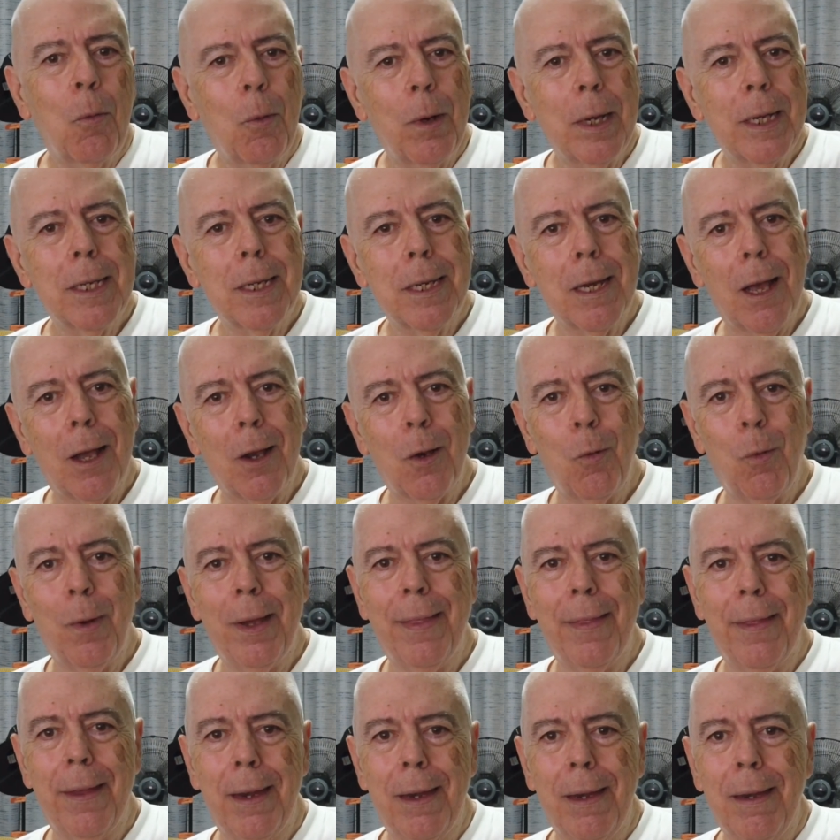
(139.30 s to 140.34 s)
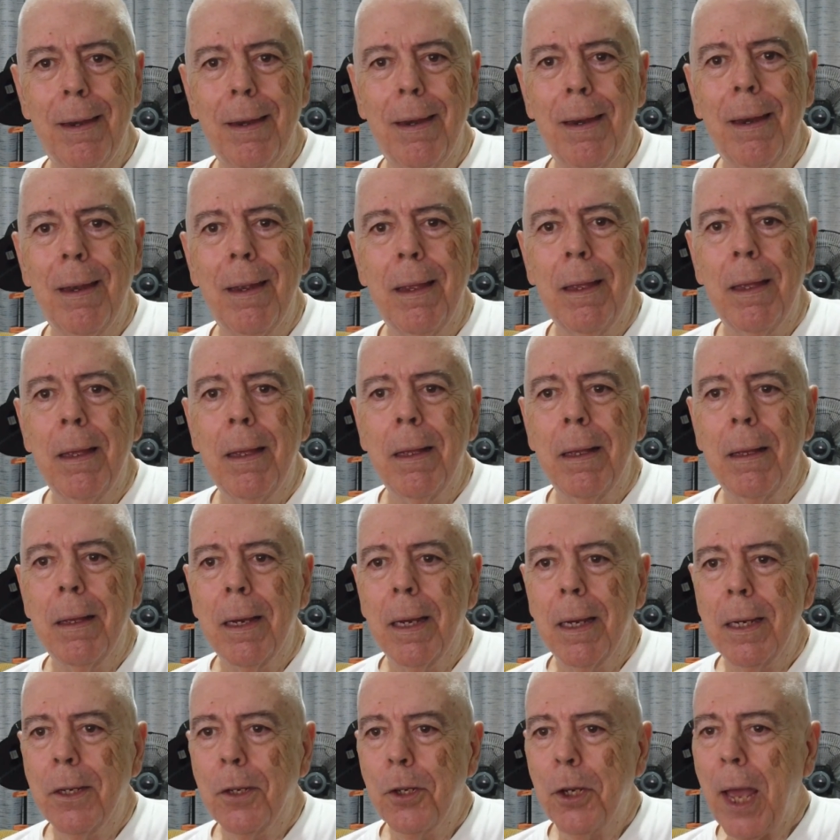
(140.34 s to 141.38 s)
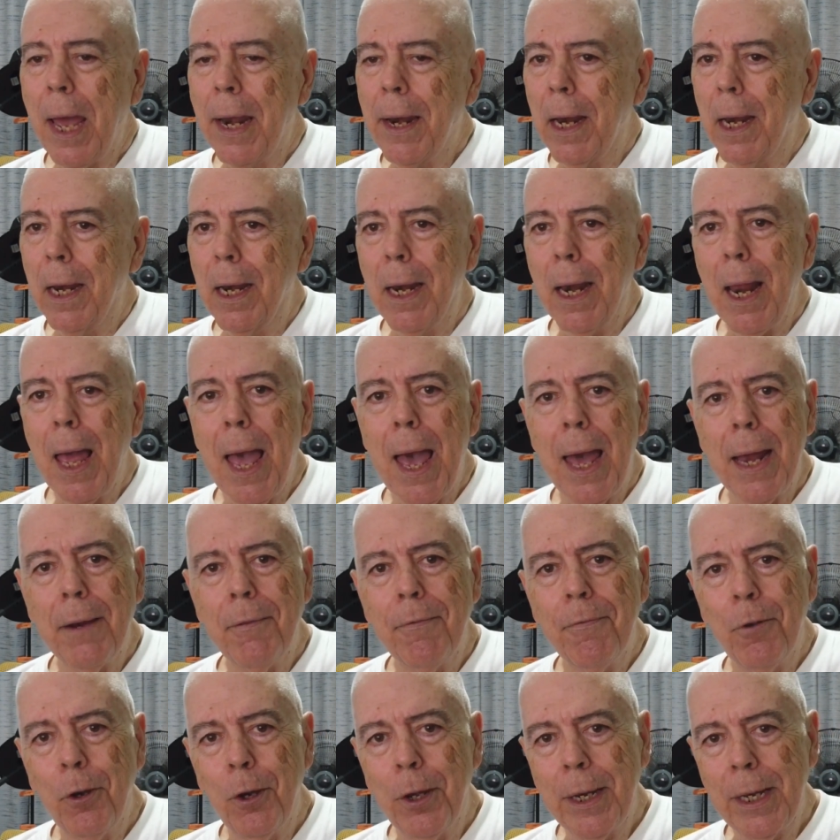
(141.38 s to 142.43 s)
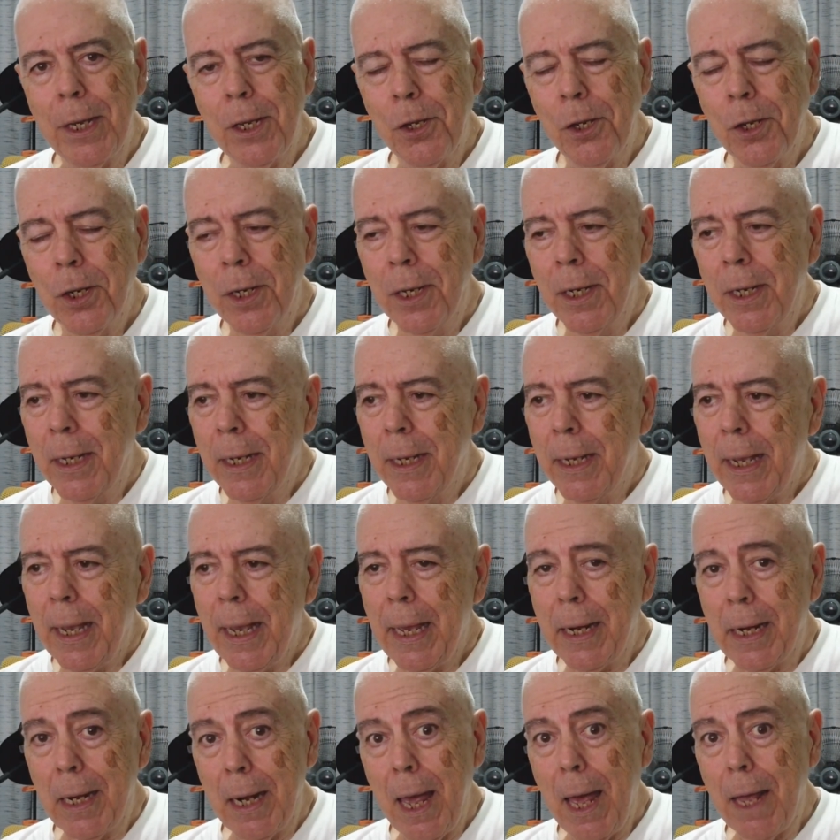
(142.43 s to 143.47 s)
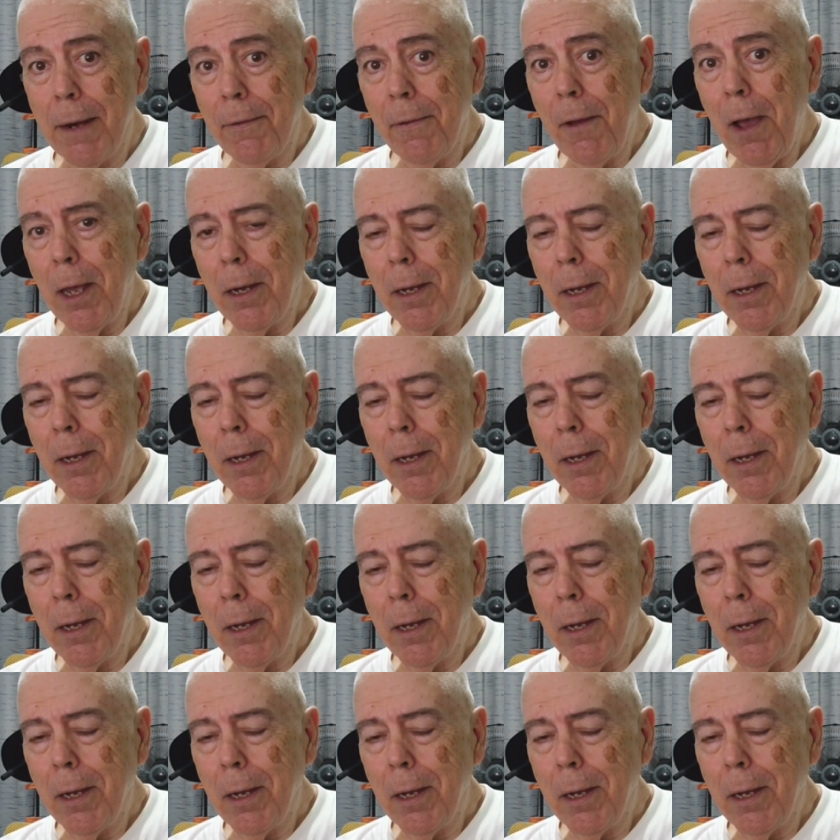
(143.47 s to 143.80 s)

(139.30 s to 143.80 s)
we stuck with it. Shot a lot of footage and a lot of